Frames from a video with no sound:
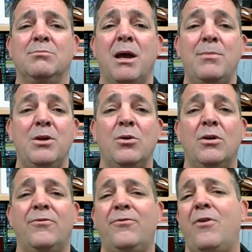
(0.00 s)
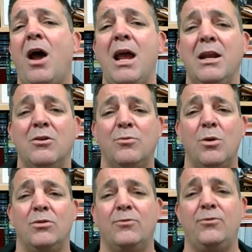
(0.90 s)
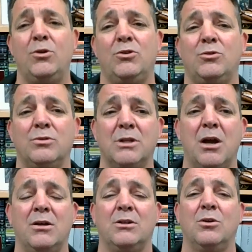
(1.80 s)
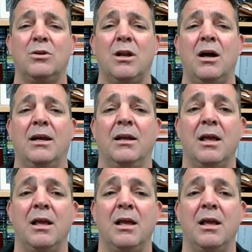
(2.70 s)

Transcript: Maybe you're afraid of what the future is going to look like.